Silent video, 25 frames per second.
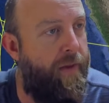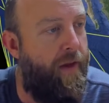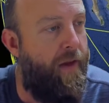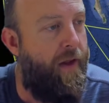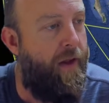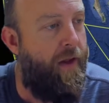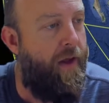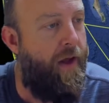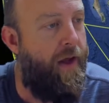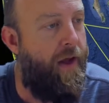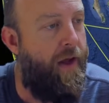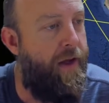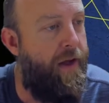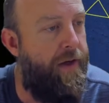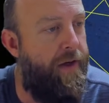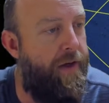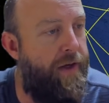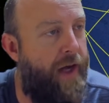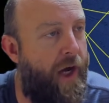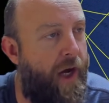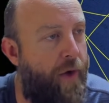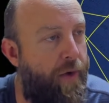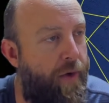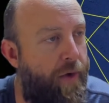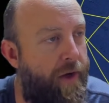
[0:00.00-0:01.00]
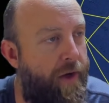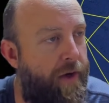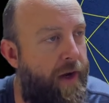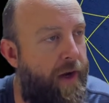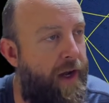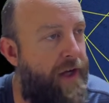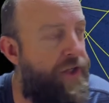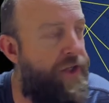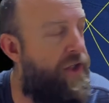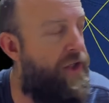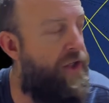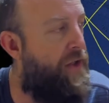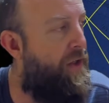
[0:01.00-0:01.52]
and how it
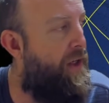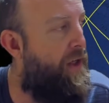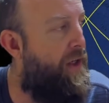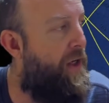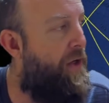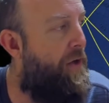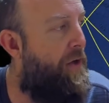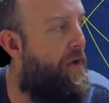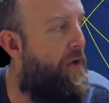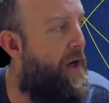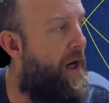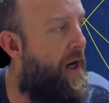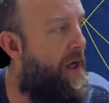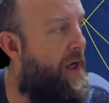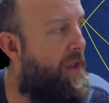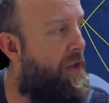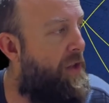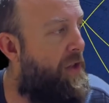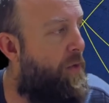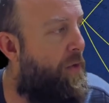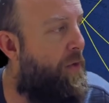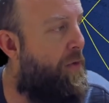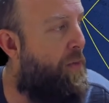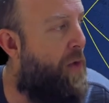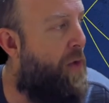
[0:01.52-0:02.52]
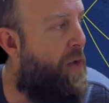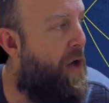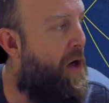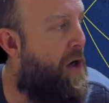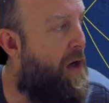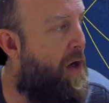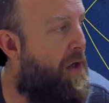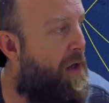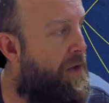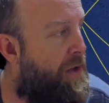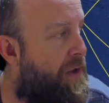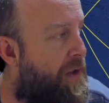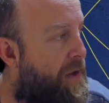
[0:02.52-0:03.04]
actually interacts with
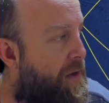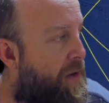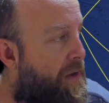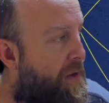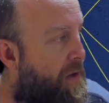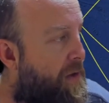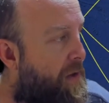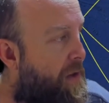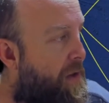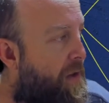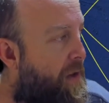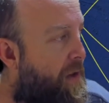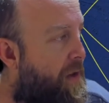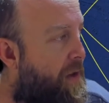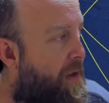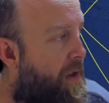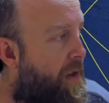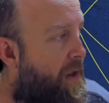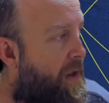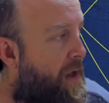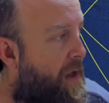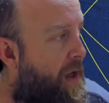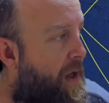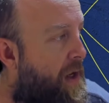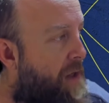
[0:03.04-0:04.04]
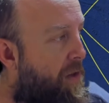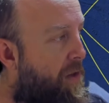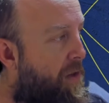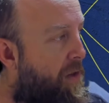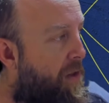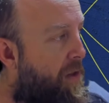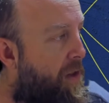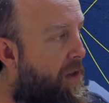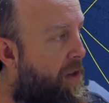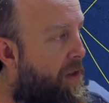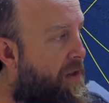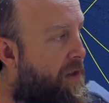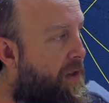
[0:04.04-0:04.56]
Mars as
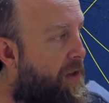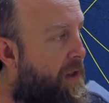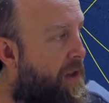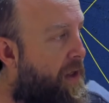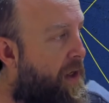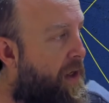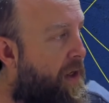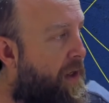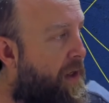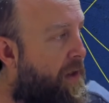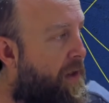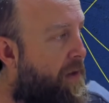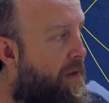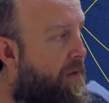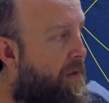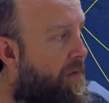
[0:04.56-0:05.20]
it is today.